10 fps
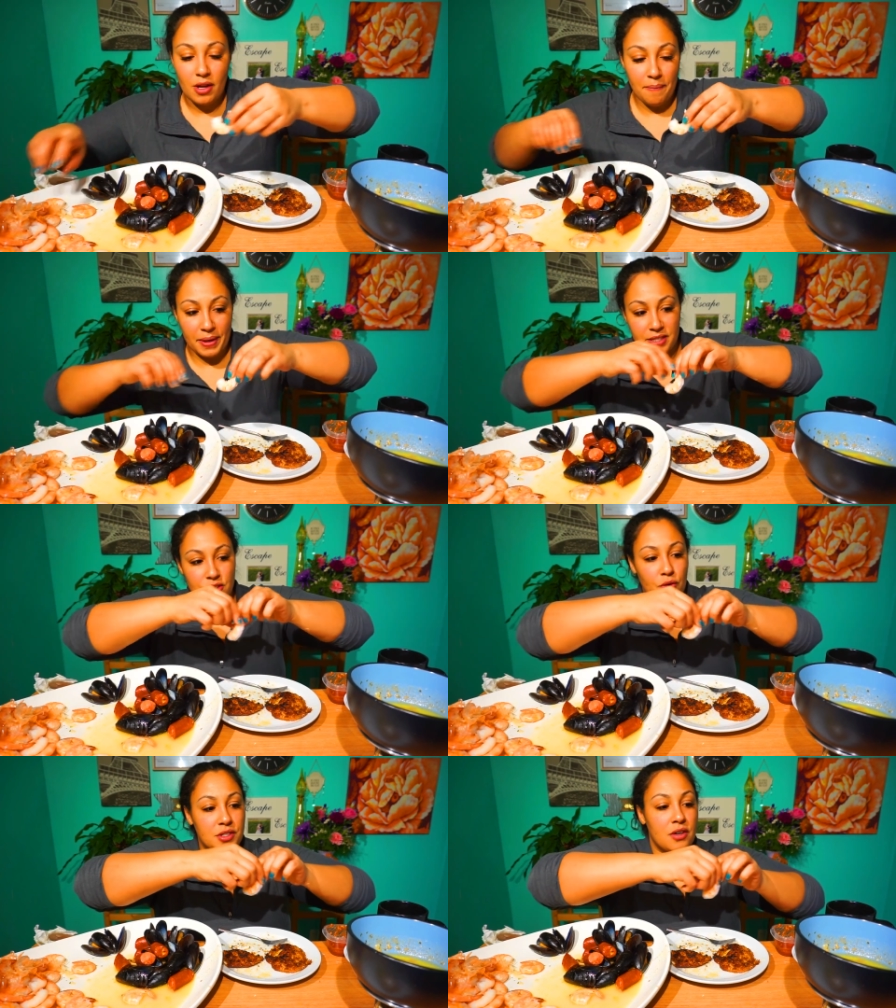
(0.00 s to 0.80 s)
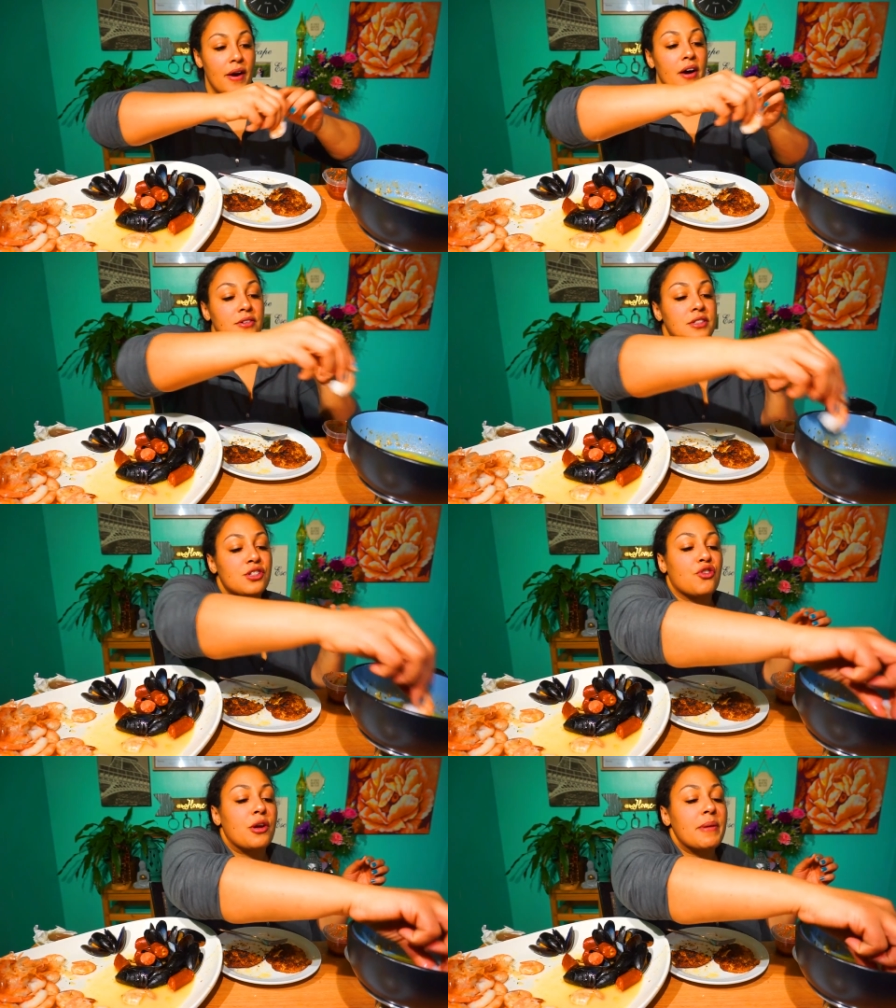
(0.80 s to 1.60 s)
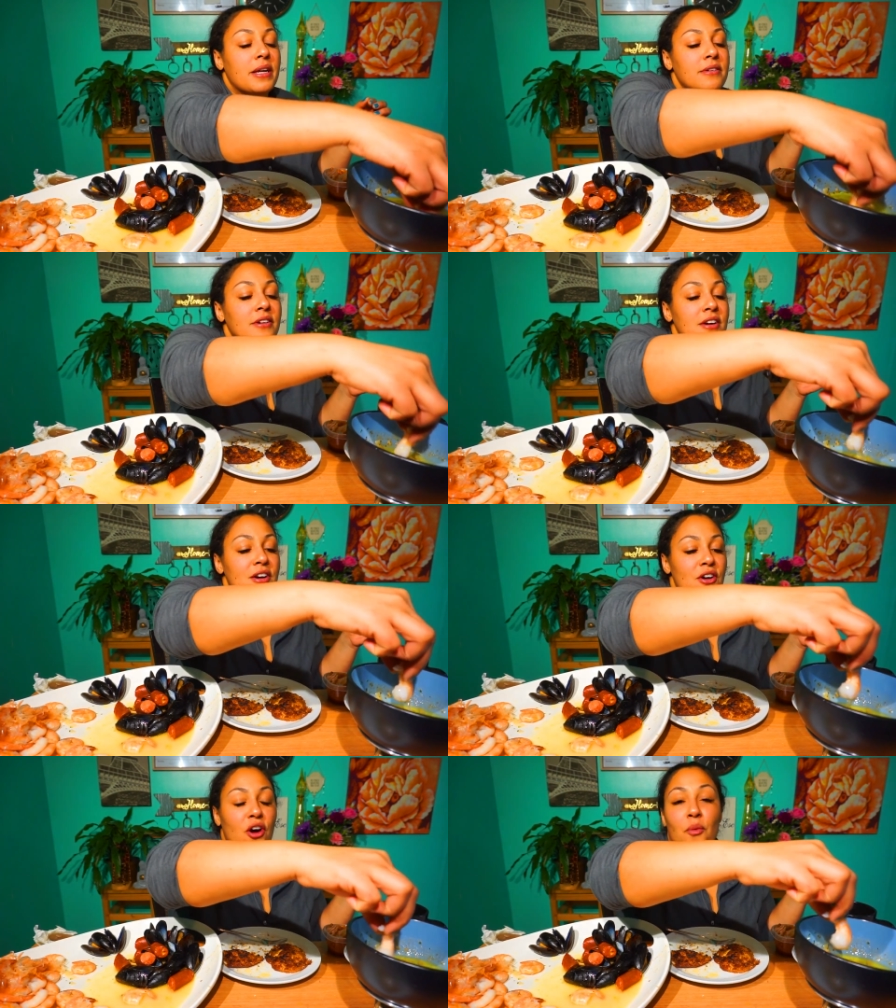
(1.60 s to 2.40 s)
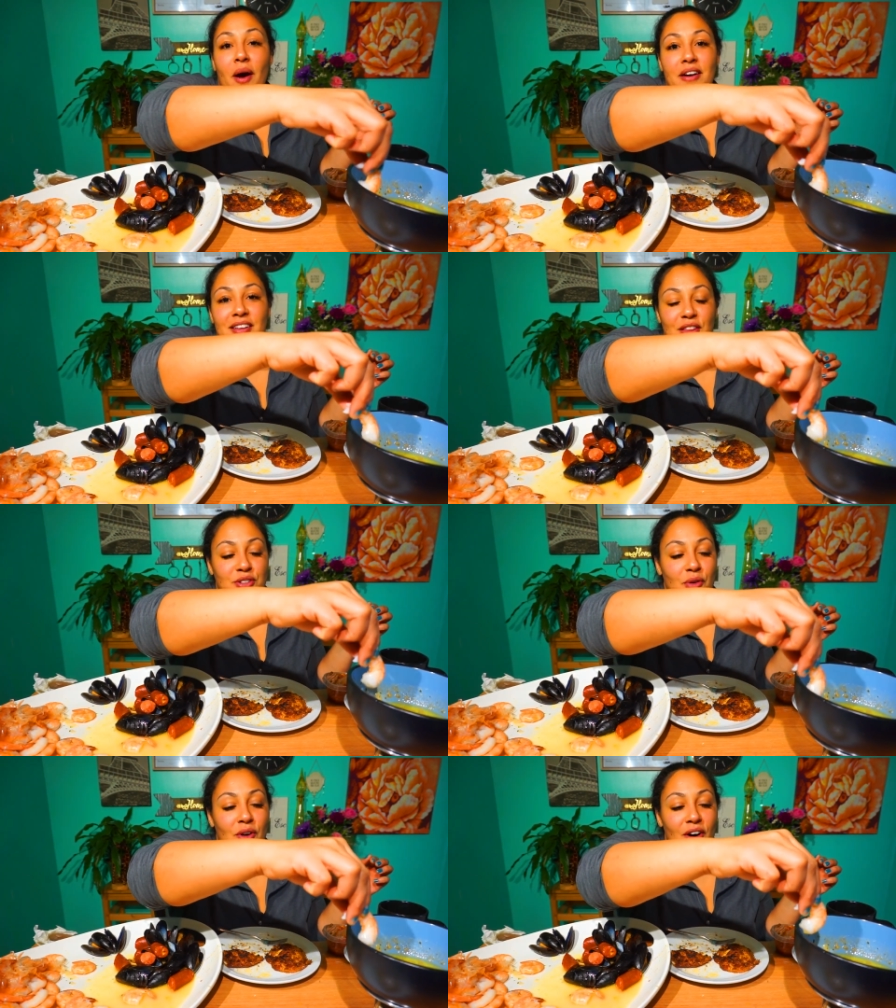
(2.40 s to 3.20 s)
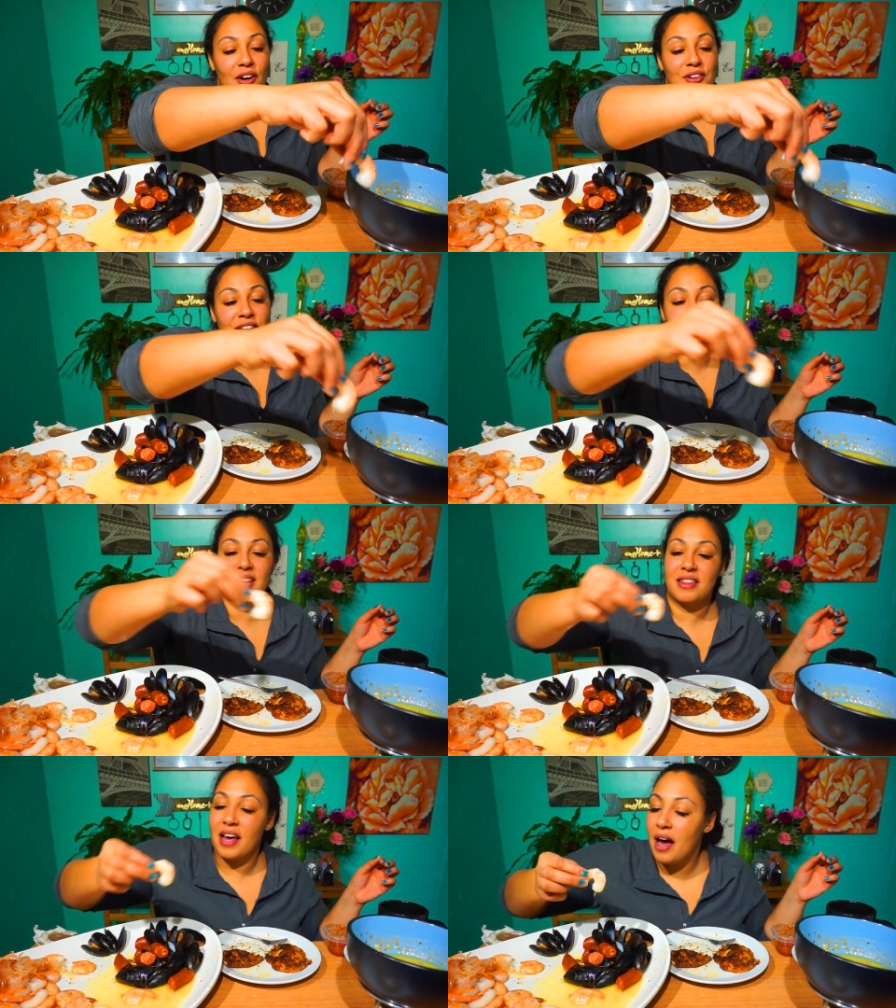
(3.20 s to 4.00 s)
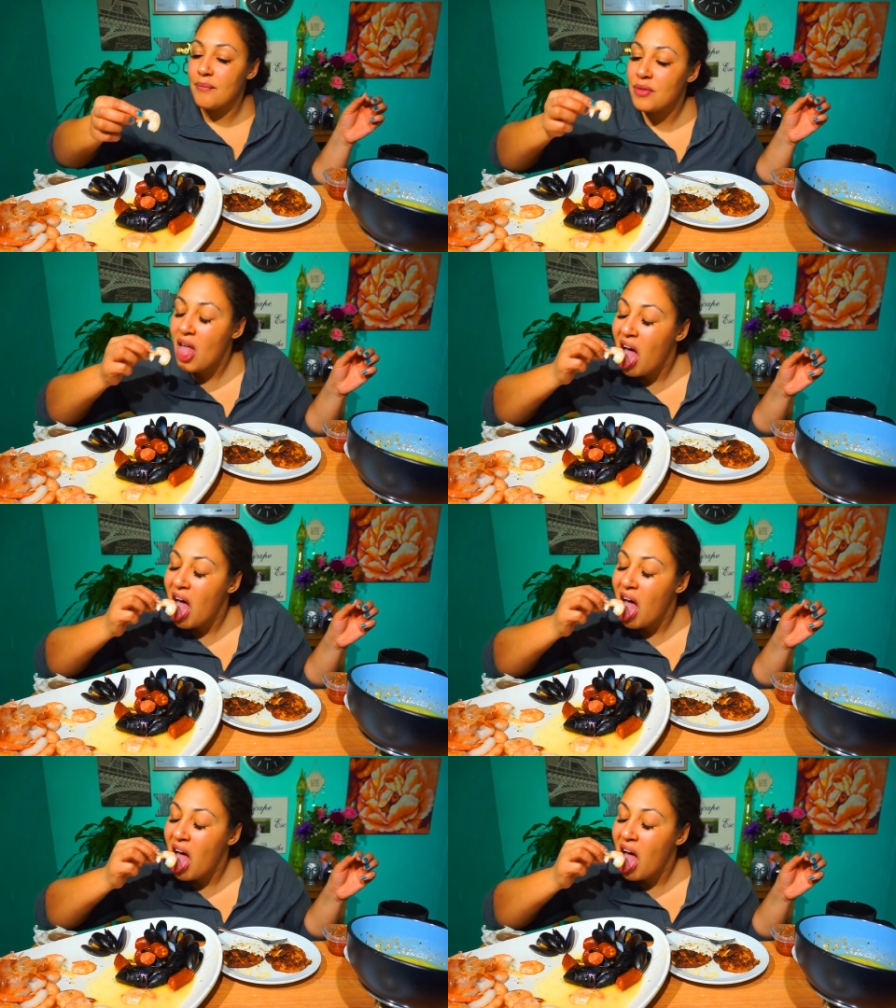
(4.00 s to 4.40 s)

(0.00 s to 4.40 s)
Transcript: because no one's around screaming or wanting in the door or things like that.